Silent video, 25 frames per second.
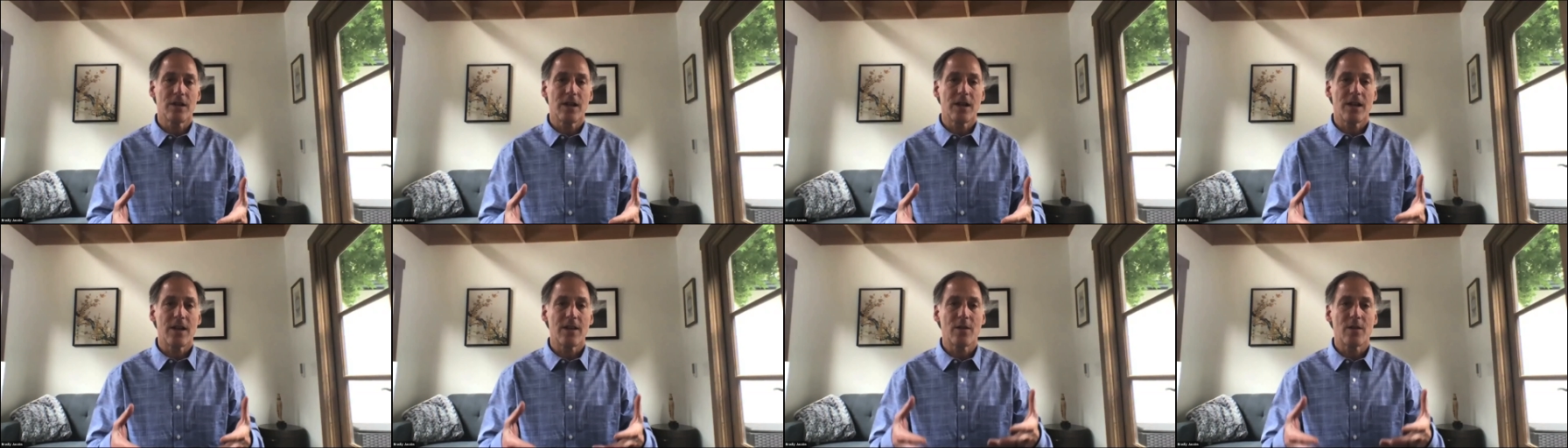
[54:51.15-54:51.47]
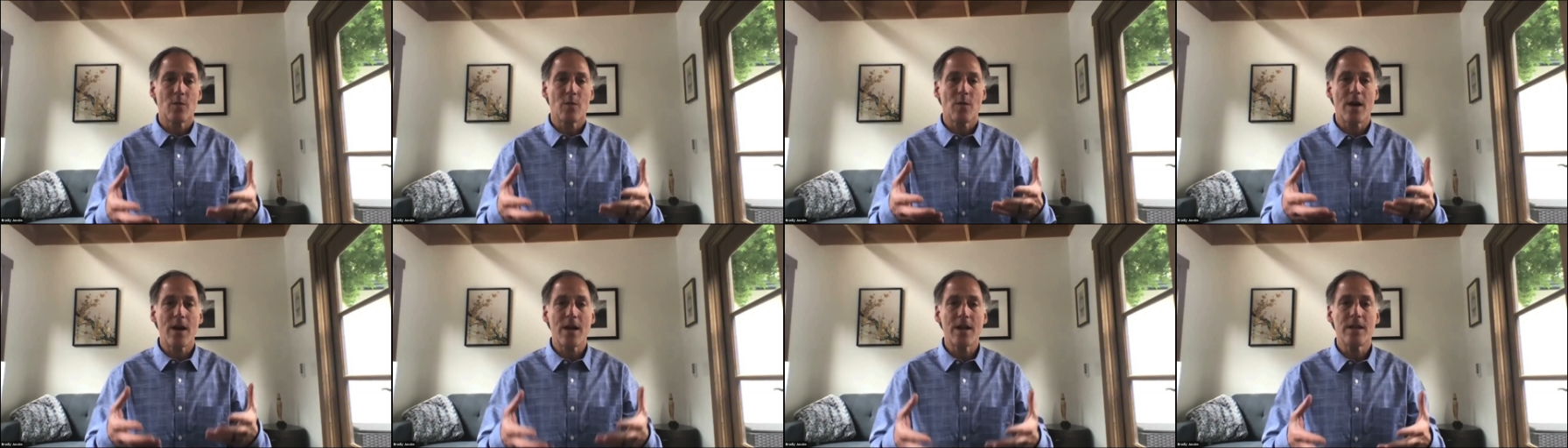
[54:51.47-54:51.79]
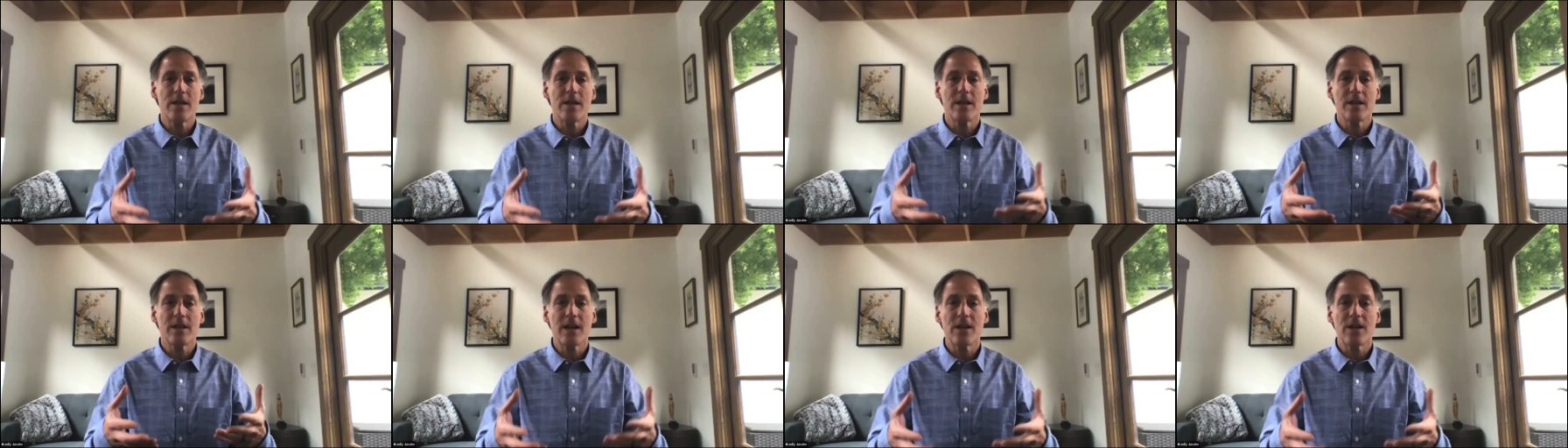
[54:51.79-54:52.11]
And the way to
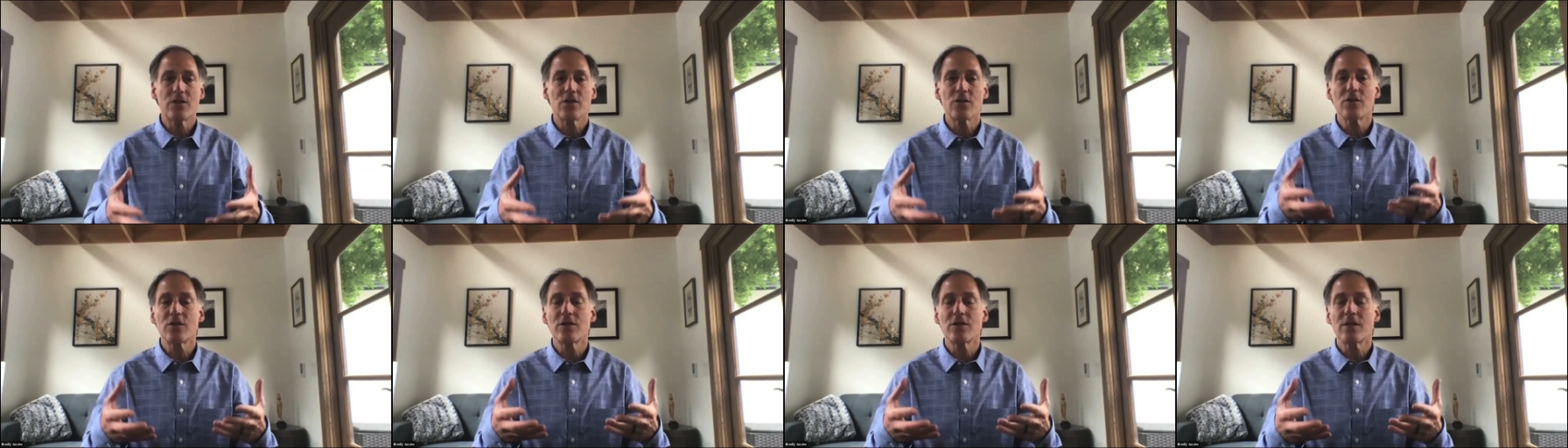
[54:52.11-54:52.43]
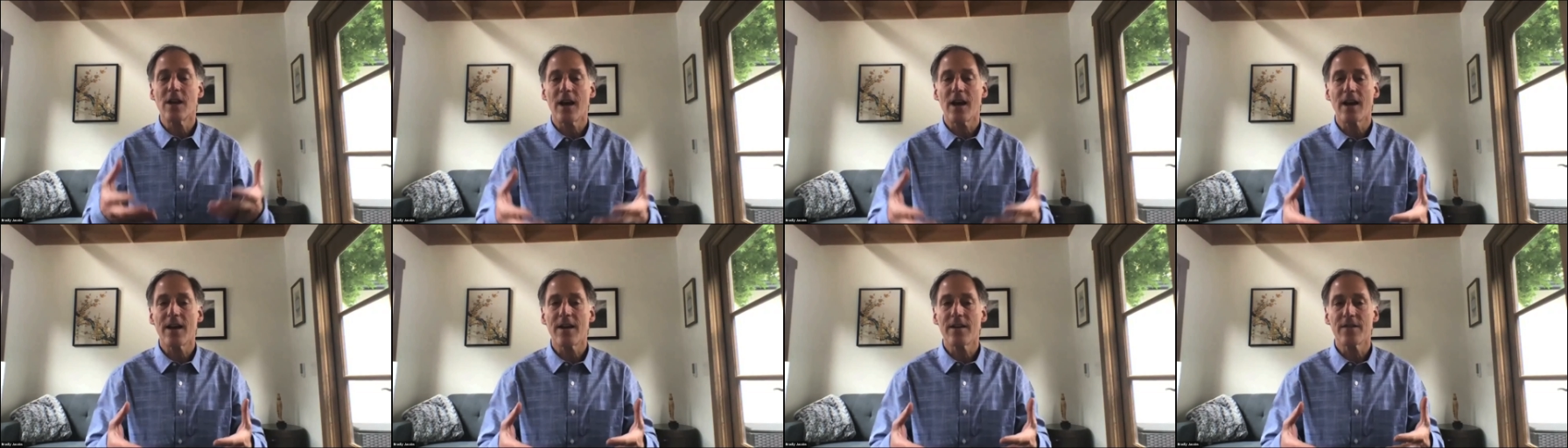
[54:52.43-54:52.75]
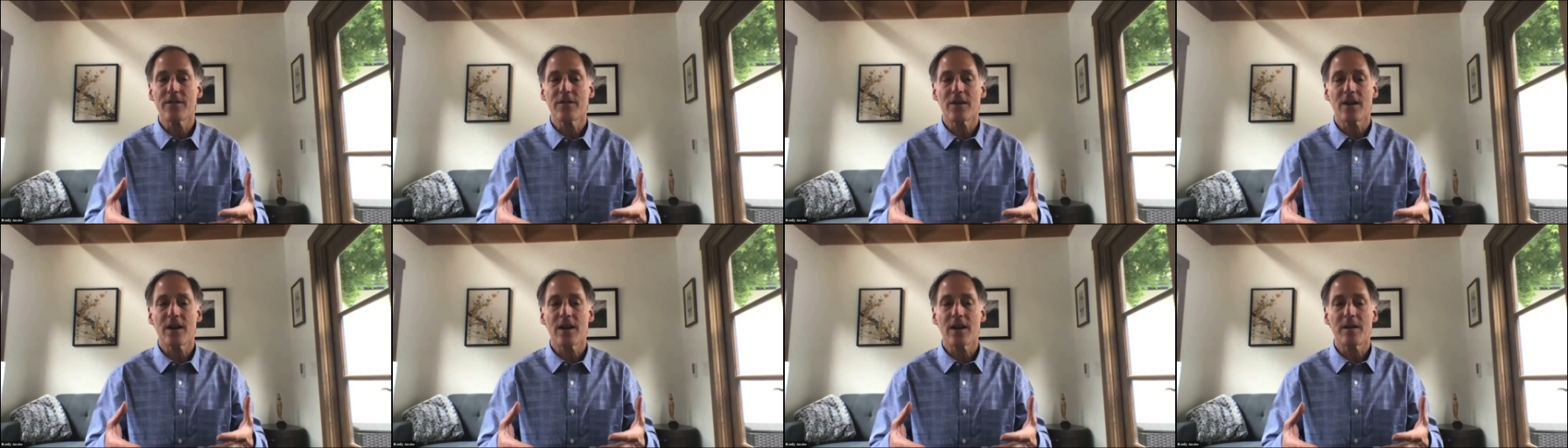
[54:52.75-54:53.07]
engage your
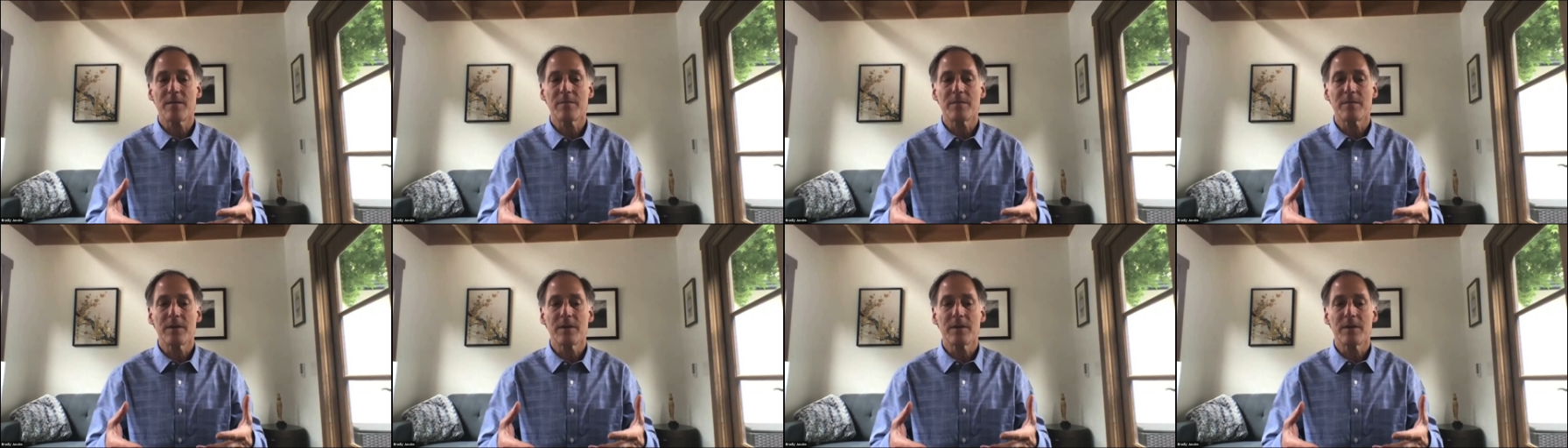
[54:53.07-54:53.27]
diaphragm